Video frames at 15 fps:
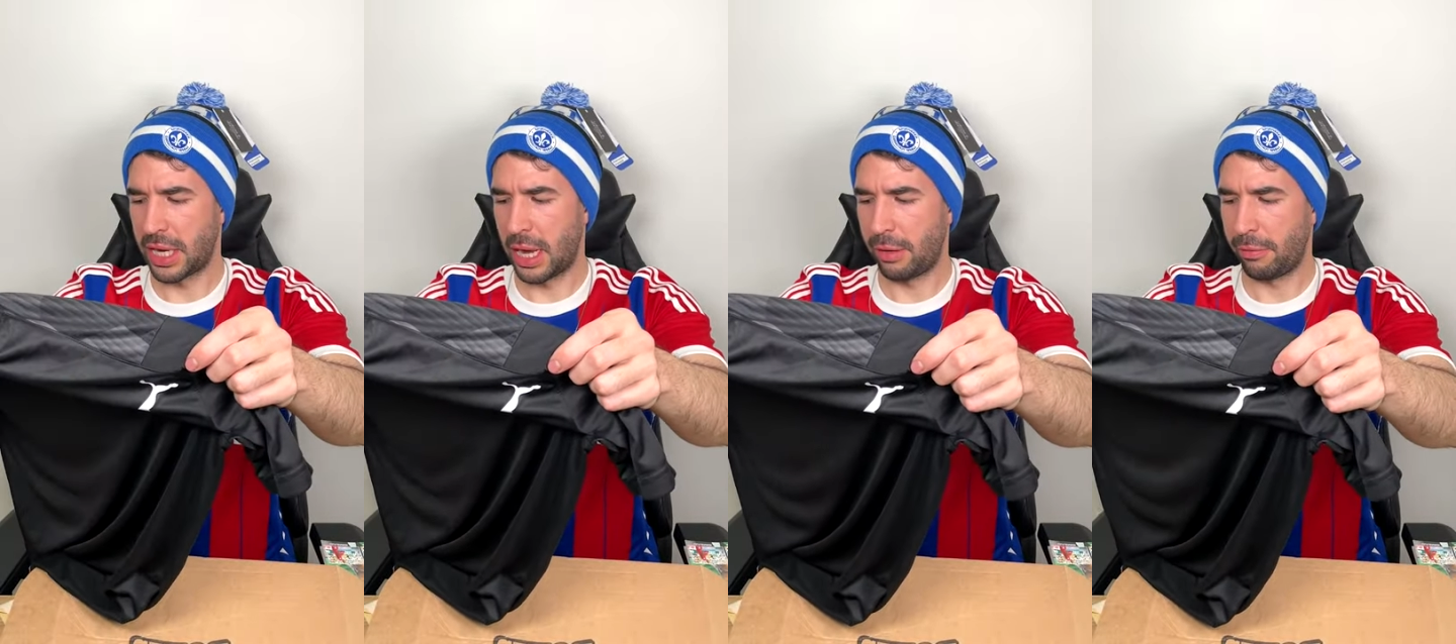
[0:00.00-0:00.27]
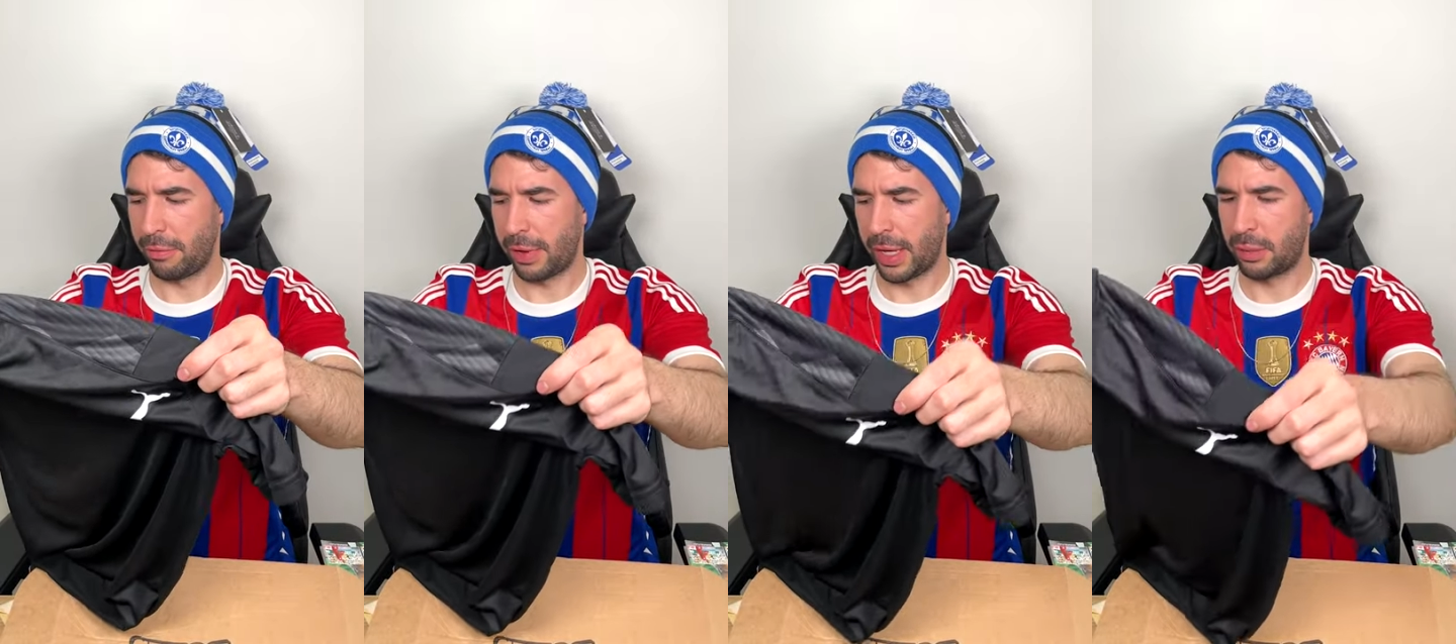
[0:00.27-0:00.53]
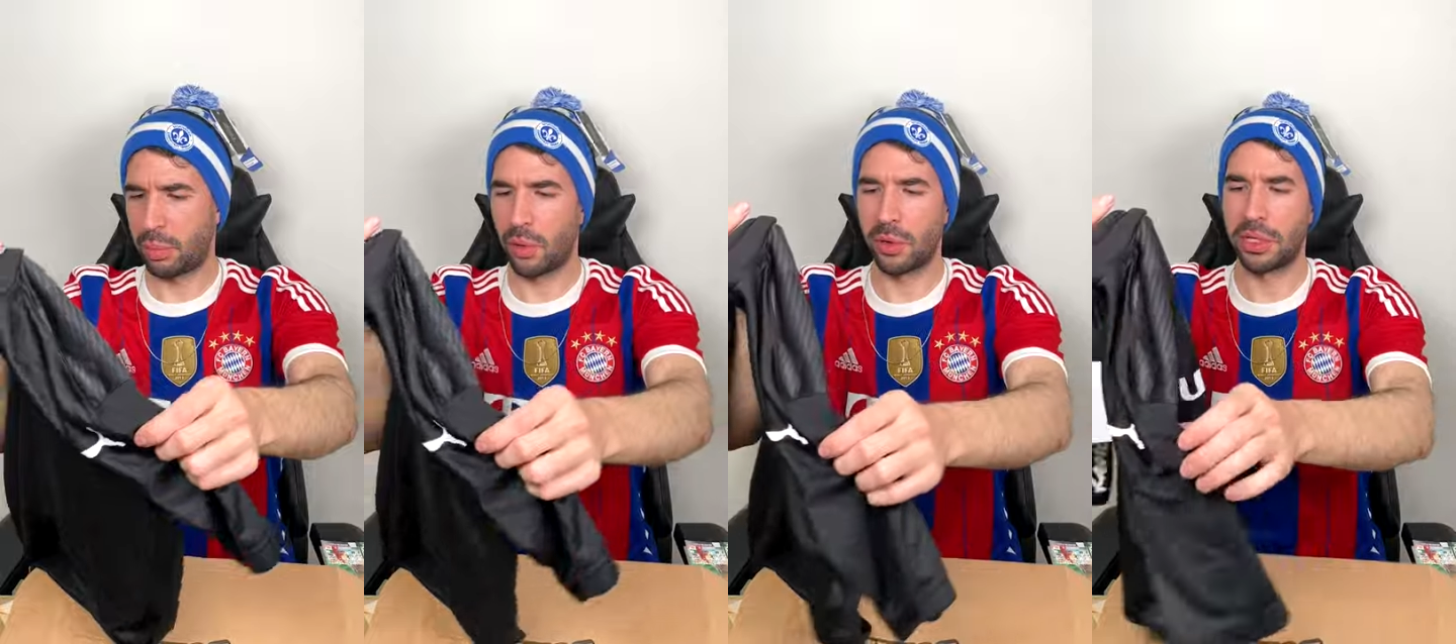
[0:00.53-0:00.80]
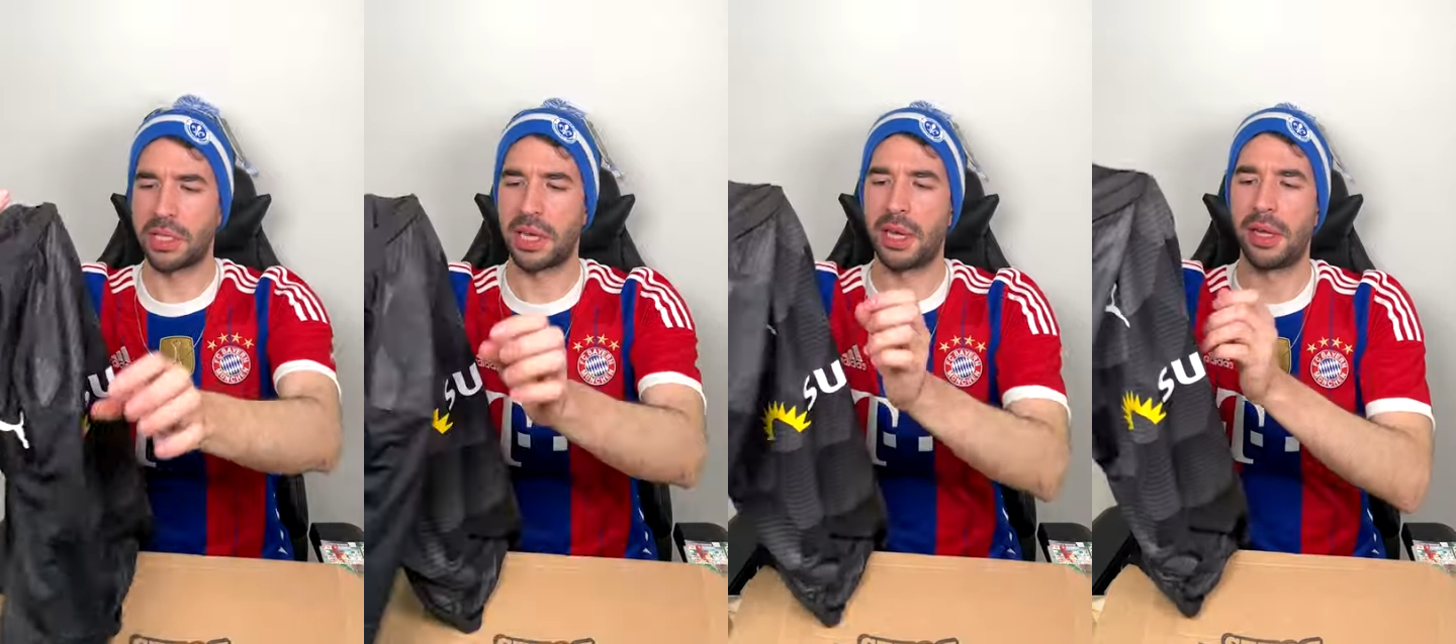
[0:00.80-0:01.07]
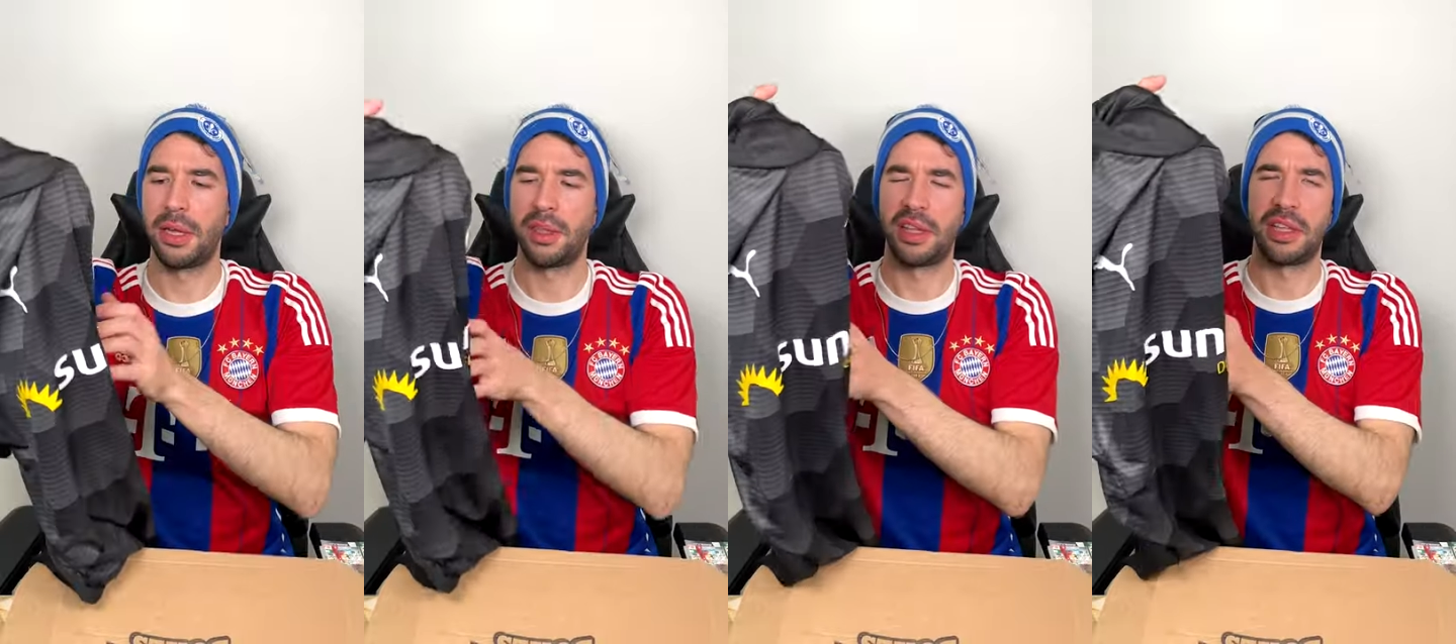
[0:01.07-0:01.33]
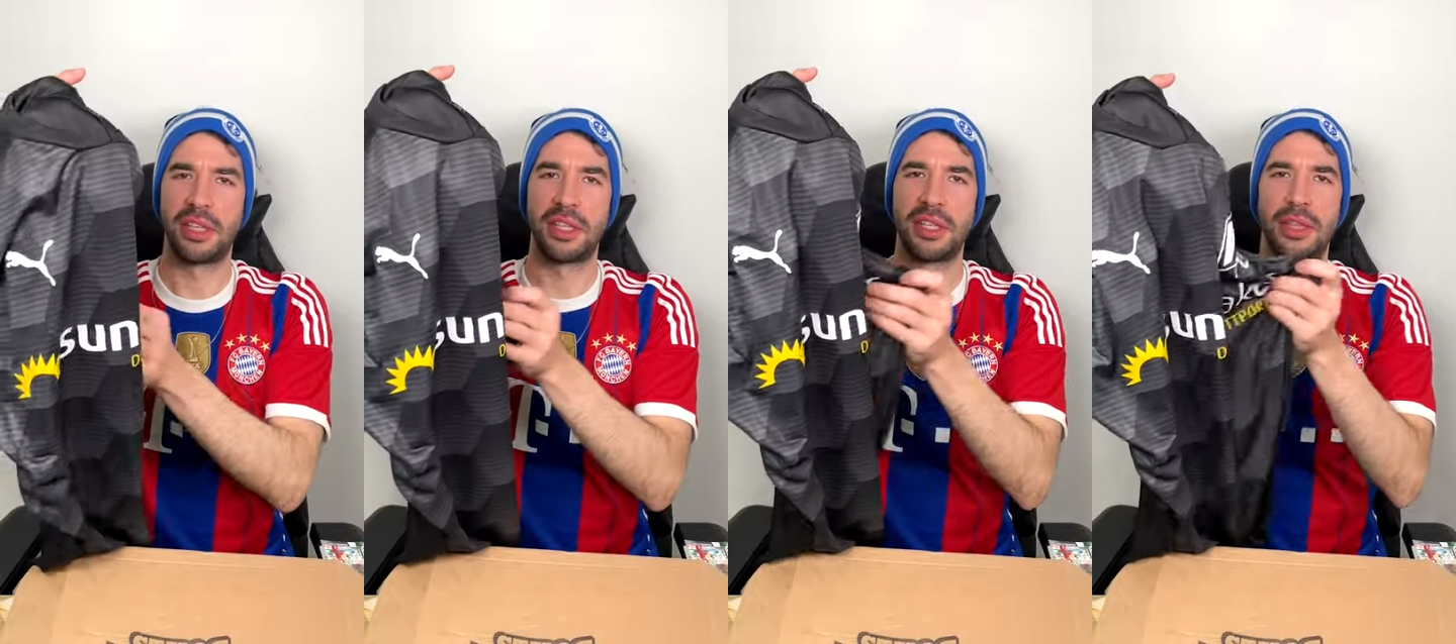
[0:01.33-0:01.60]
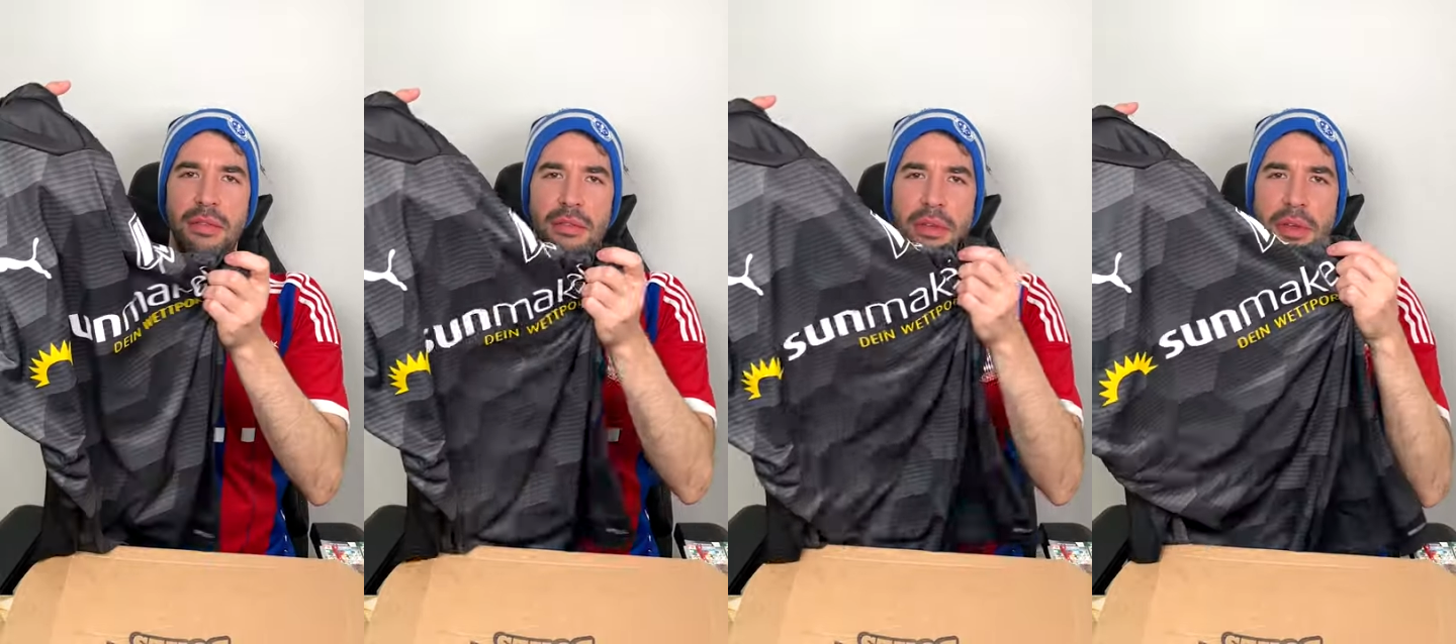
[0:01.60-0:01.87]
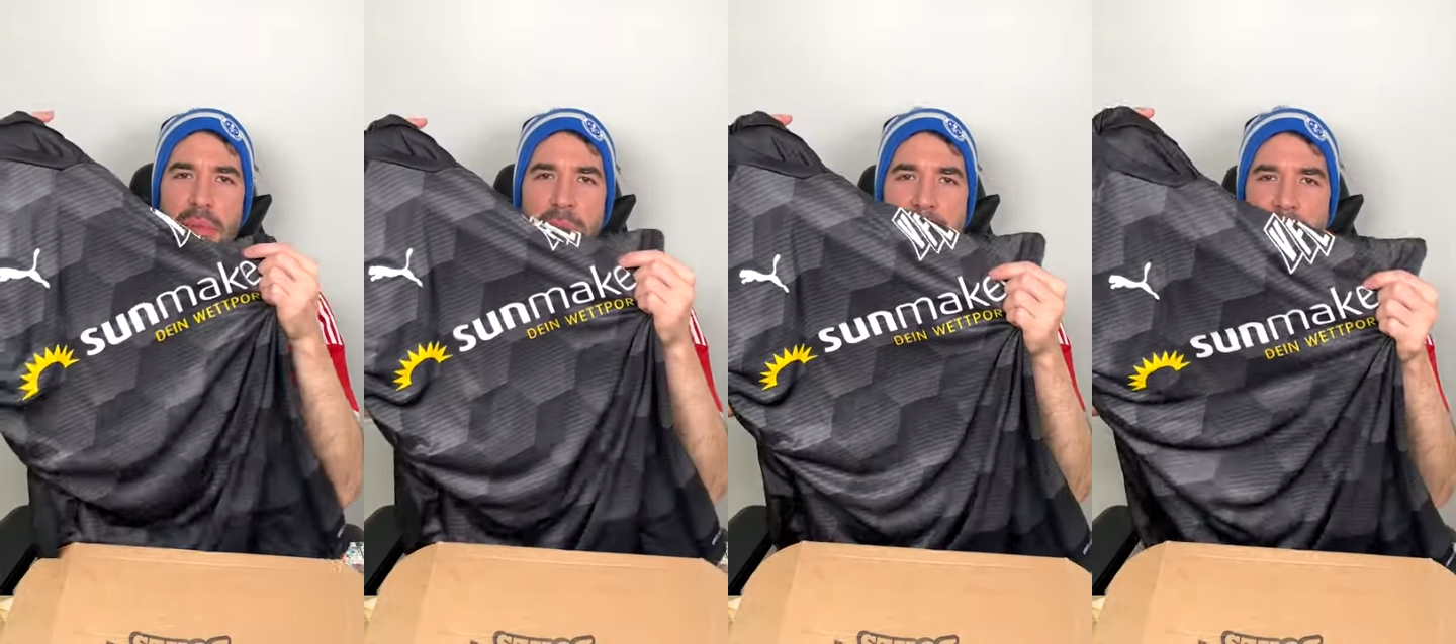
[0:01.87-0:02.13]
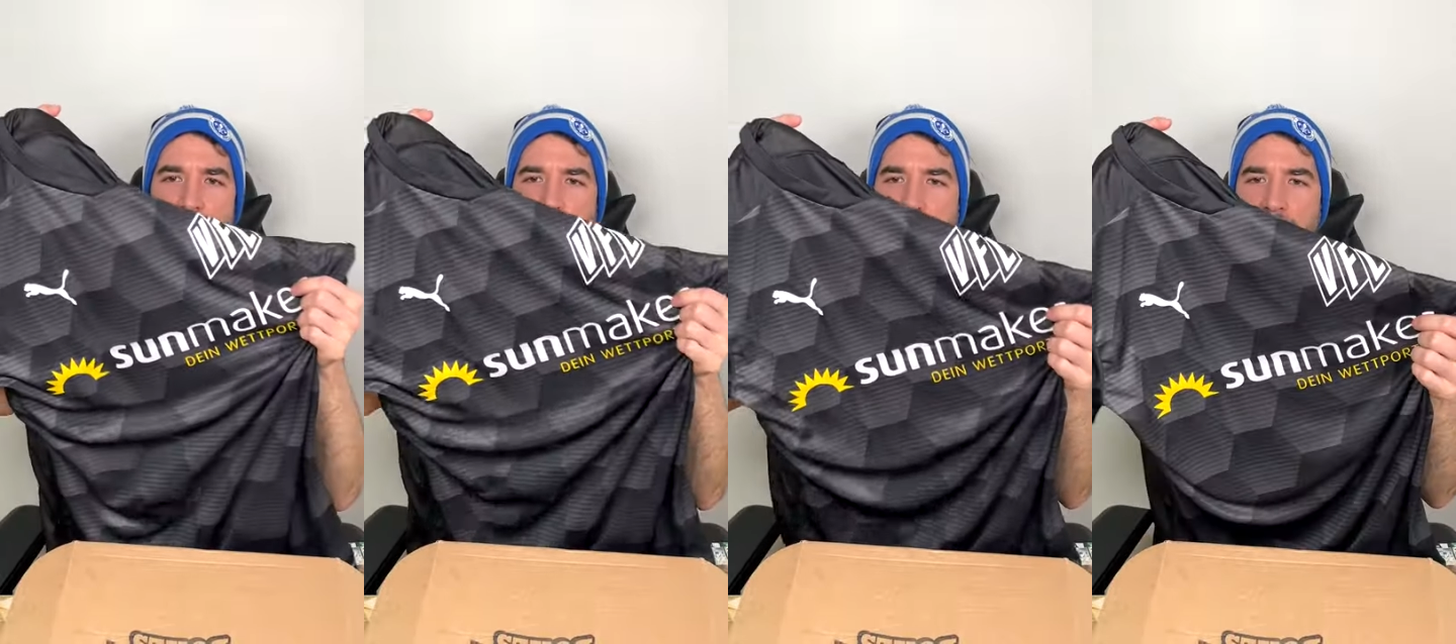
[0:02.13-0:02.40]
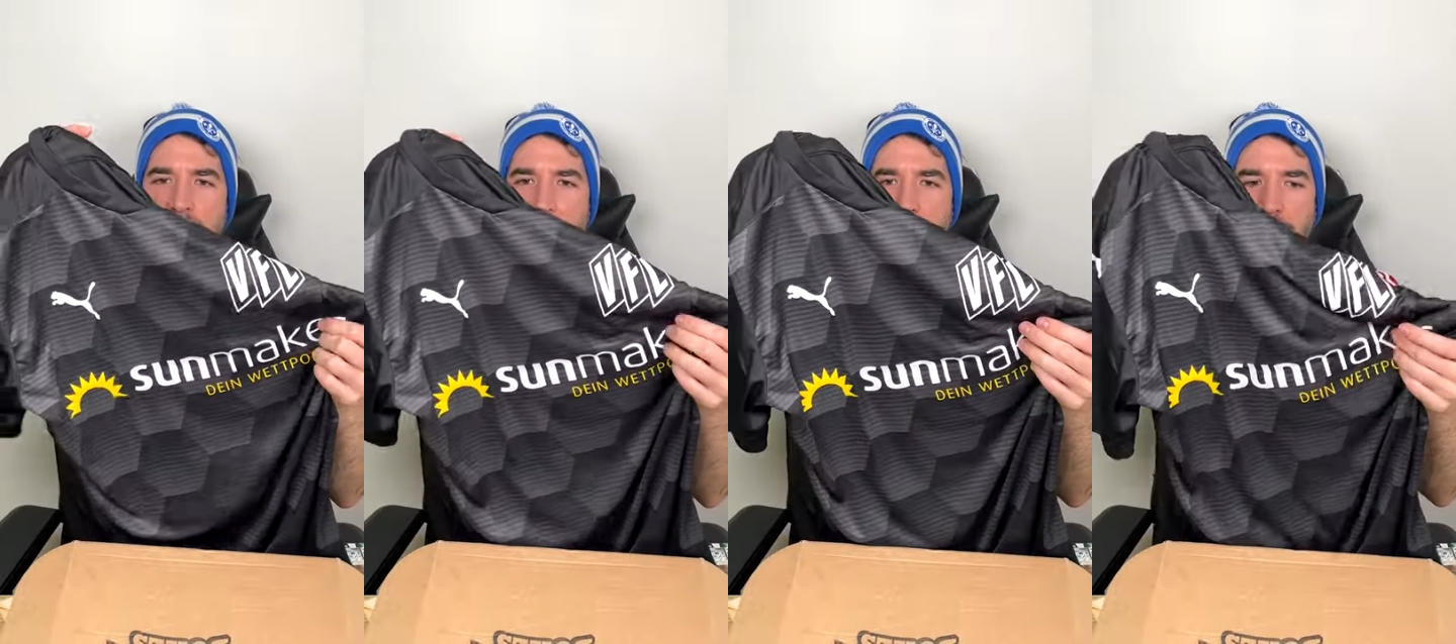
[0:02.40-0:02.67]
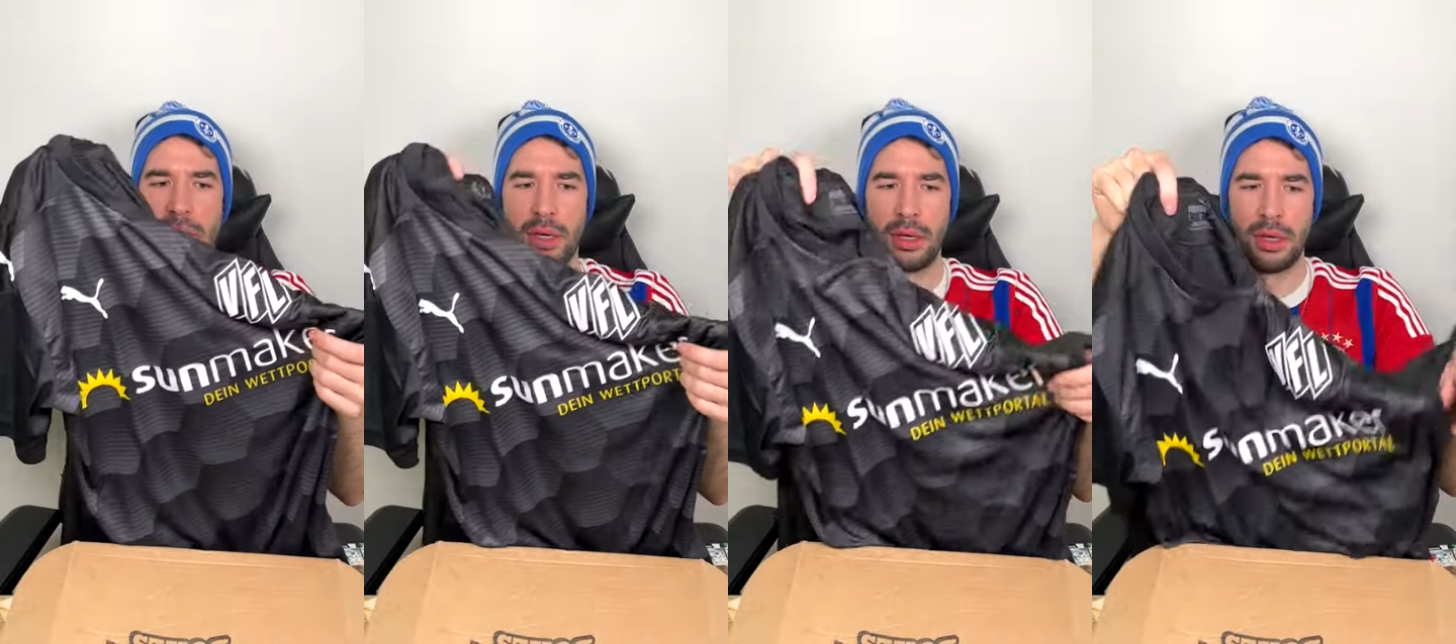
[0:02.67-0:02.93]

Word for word: Dein Wettportal, that's definitely a betting website.